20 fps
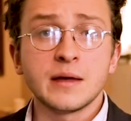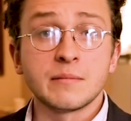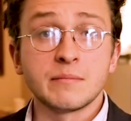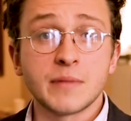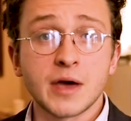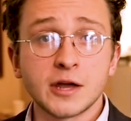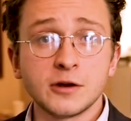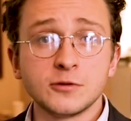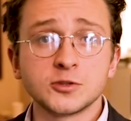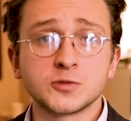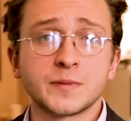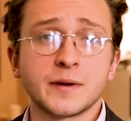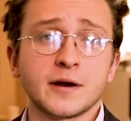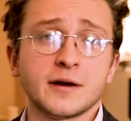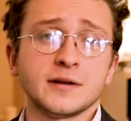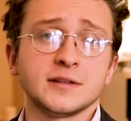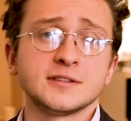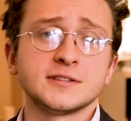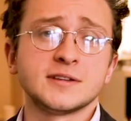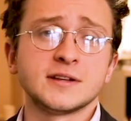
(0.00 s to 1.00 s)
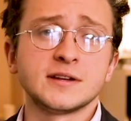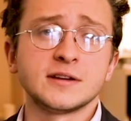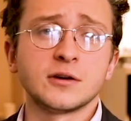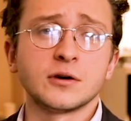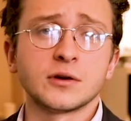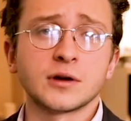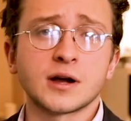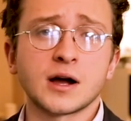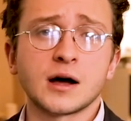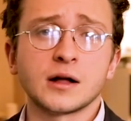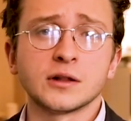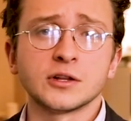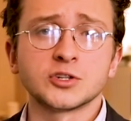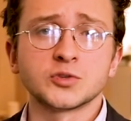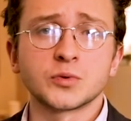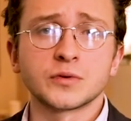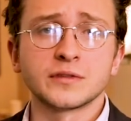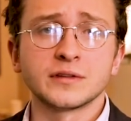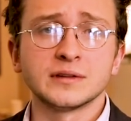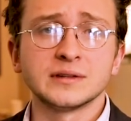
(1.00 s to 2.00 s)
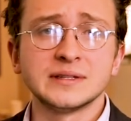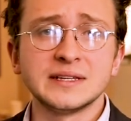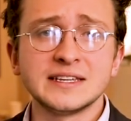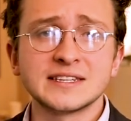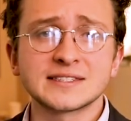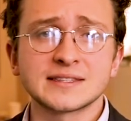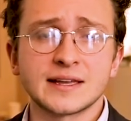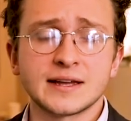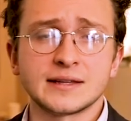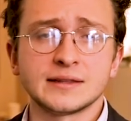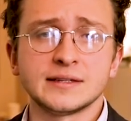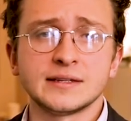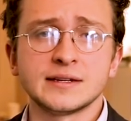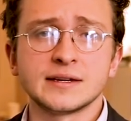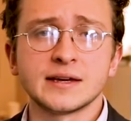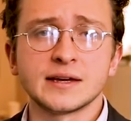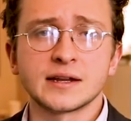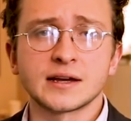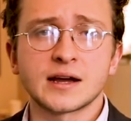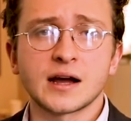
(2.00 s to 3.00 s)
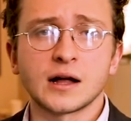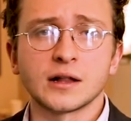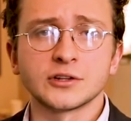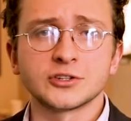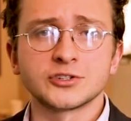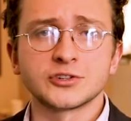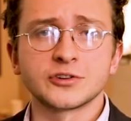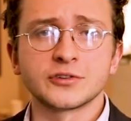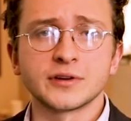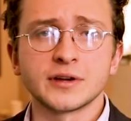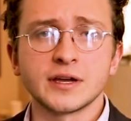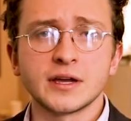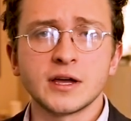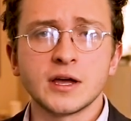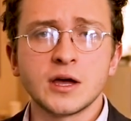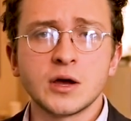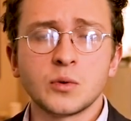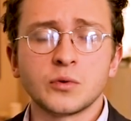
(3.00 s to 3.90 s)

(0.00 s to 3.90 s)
Men whose parents didn't go to college were the least likely to get a college degree,